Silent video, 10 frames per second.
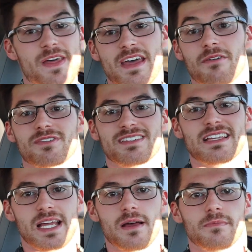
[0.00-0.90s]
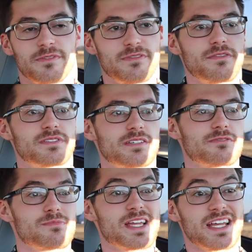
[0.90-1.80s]
and that was the M50
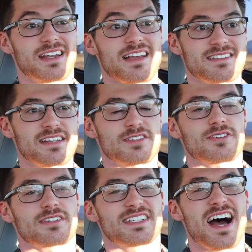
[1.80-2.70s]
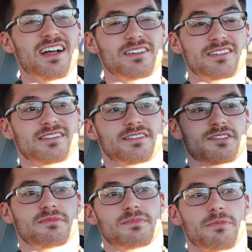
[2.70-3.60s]
for me. And at $600, it's
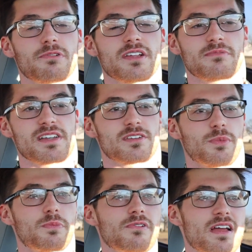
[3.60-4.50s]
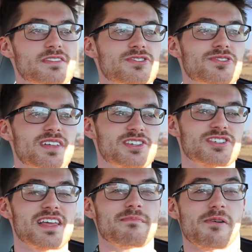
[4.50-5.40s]
a pretty reasonable price too. They
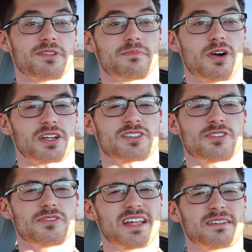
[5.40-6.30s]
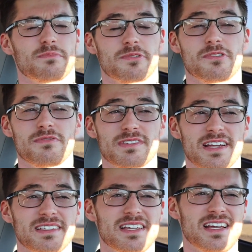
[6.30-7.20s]
just came out with a Mark II that improves
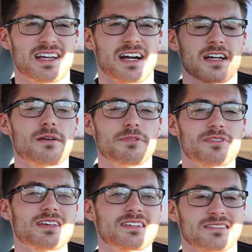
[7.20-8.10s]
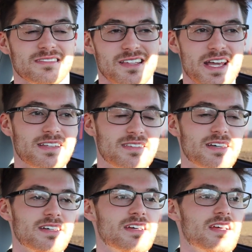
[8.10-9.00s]
on a couple things like
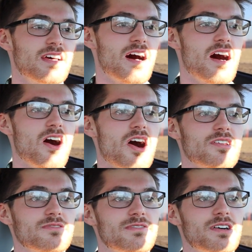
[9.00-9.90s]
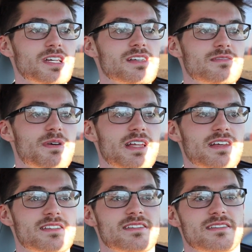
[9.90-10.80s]
the autofocus, but
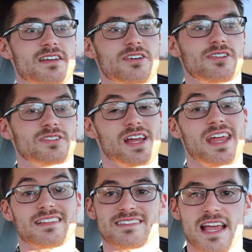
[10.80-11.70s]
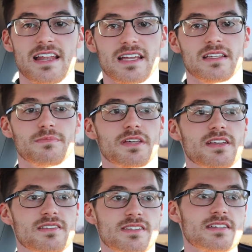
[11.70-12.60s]
it's still a
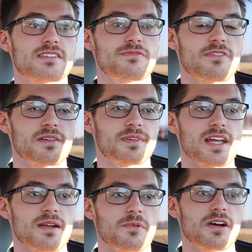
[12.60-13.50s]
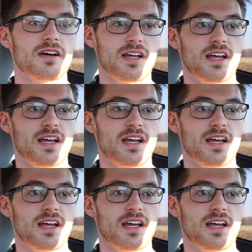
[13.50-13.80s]
1080p 60 frame camera